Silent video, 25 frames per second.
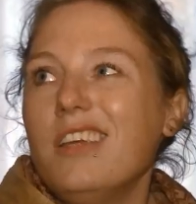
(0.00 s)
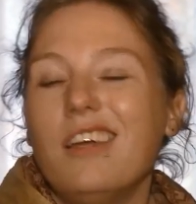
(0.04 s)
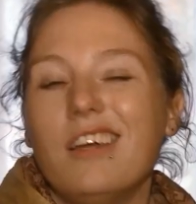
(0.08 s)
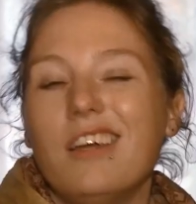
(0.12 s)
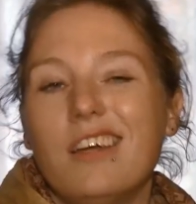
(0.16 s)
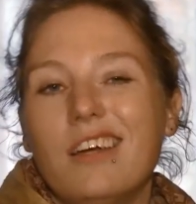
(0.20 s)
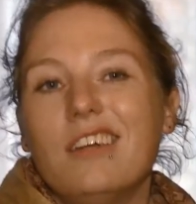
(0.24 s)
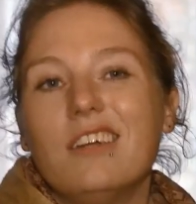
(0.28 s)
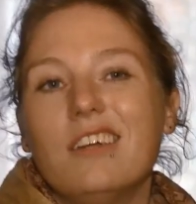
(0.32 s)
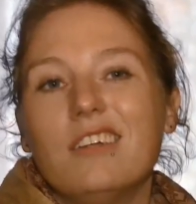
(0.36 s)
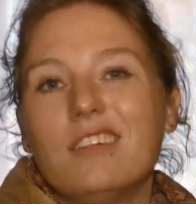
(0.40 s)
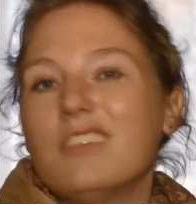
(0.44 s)

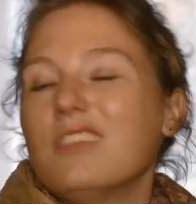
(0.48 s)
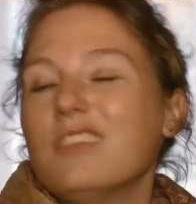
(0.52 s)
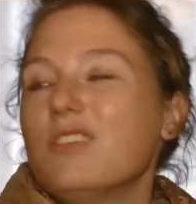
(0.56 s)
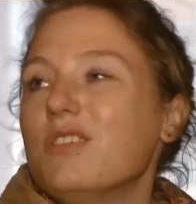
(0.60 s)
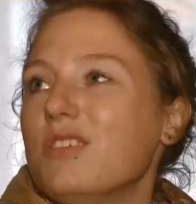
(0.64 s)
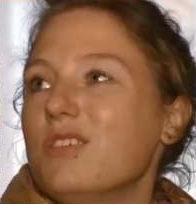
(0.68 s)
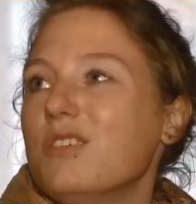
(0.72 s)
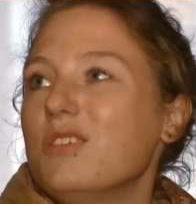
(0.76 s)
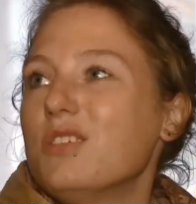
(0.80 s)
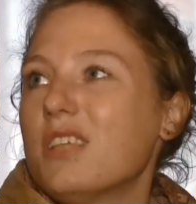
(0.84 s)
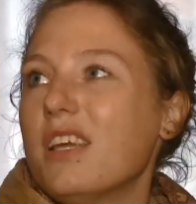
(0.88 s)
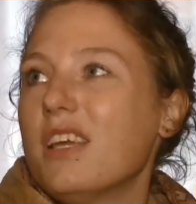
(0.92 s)

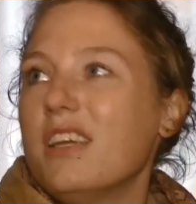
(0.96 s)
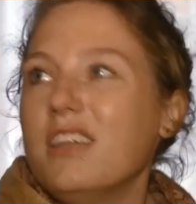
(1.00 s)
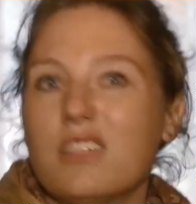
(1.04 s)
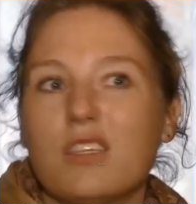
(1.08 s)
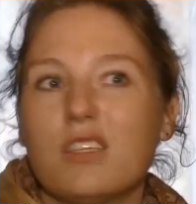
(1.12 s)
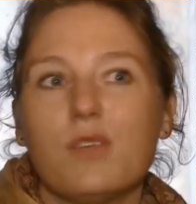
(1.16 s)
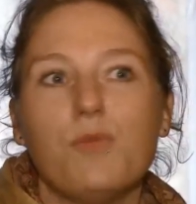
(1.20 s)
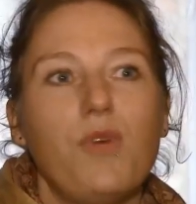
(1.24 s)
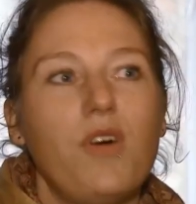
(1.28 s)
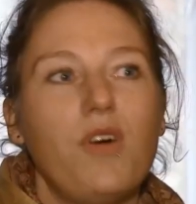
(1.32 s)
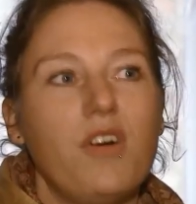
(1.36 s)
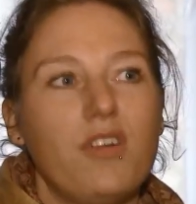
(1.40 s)
who
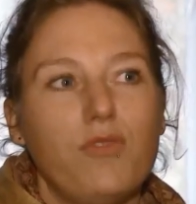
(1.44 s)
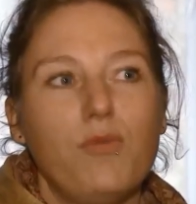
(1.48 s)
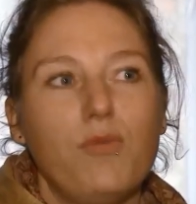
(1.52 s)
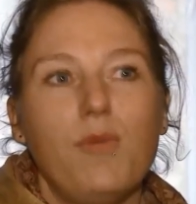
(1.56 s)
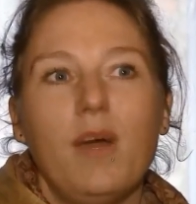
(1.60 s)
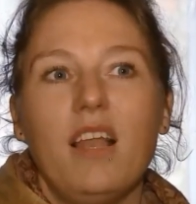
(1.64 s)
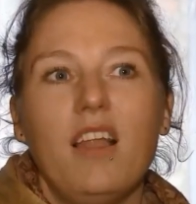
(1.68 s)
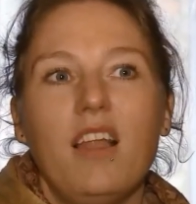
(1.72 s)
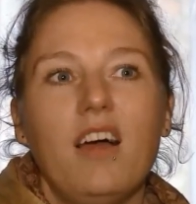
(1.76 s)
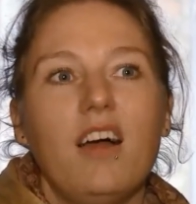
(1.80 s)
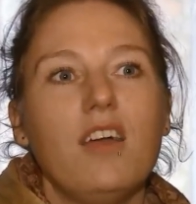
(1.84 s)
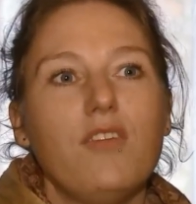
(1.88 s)
say it's a
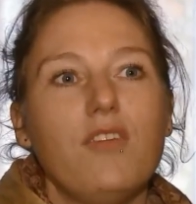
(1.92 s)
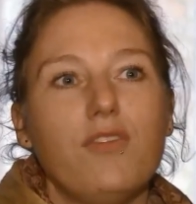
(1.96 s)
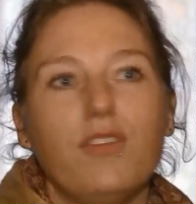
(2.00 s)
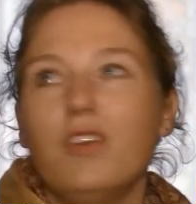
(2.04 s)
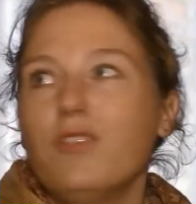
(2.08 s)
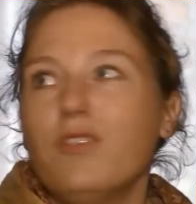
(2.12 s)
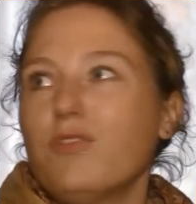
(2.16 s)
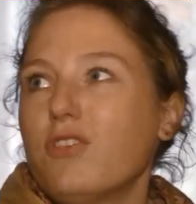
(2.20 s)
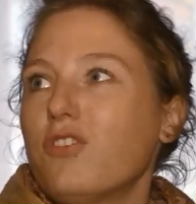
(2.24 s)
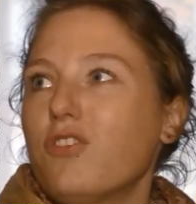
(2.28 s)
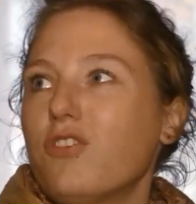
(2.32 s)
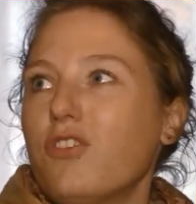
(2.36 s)
part of my
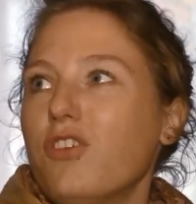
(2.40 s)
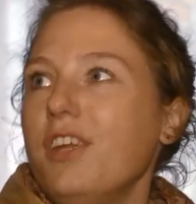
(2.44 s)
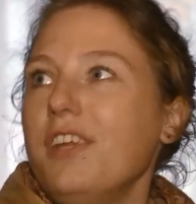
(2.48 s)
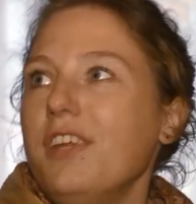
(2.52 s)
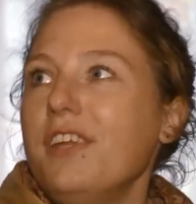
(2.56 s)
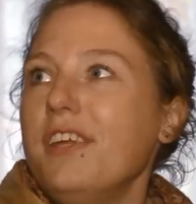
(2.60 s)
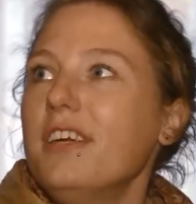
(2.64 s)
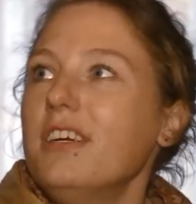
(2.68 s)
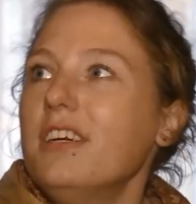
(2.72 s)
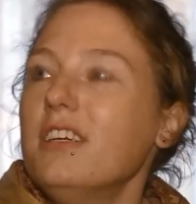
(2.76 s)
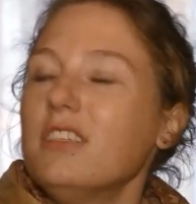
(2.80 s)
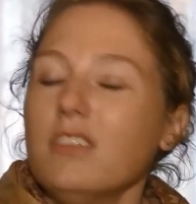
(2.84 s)
life, and after
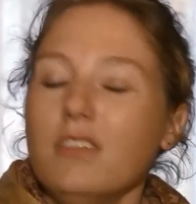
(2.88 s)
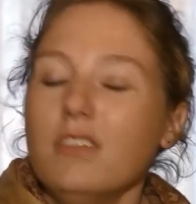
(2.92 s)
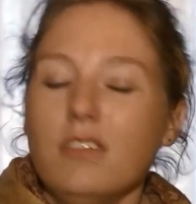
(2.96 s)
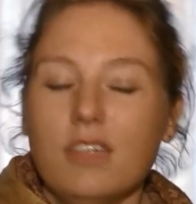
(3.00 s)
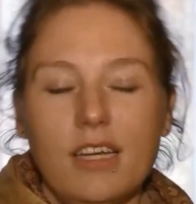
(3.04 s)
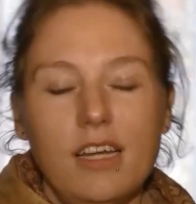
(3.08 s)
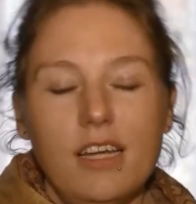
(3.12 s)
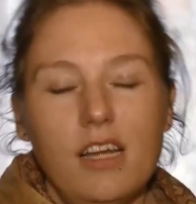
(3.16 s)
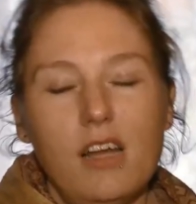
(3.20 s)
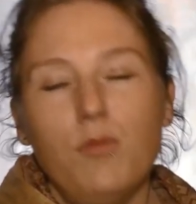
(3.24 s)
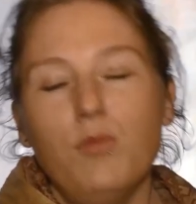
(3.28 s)
3 years,